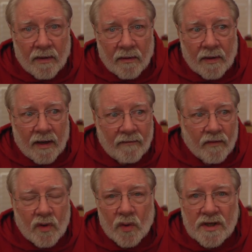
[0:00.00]
okay, for
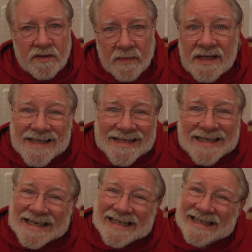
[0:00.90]
Christmas.
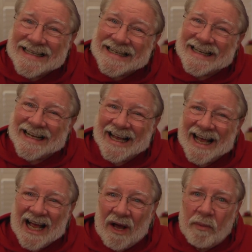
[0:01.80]

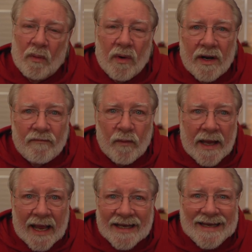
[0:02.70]
But what if we
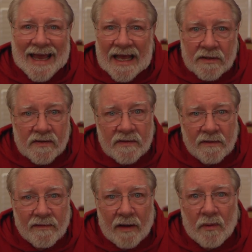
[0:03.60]
had guests
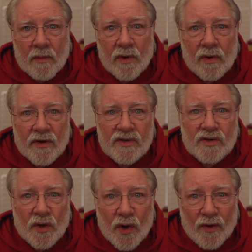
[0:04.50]
that we were going to
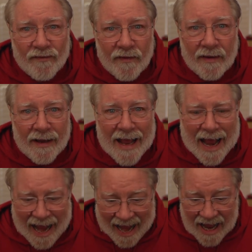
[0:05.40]
serve?
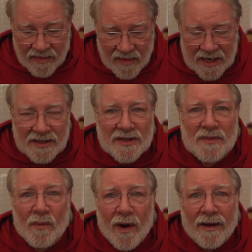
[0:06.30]
And this is
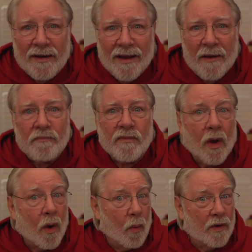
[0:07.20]
what
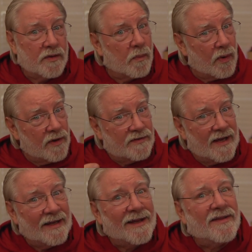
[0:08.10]
was
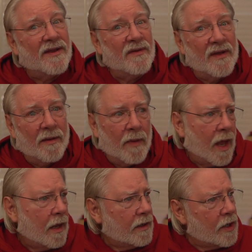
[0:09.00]
presented to them.
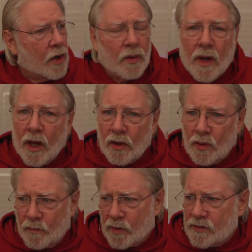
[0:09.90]
You know,
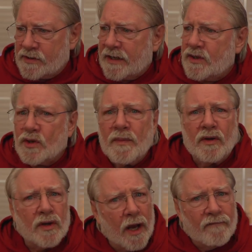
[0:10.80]
you present your
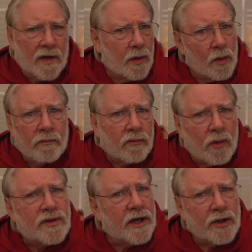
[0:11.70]
meal. If you're
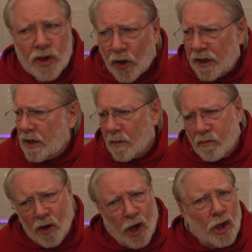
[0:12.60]
roasting a turkey, you
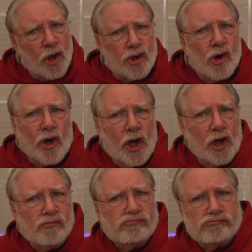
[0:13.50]
bring out your turkey.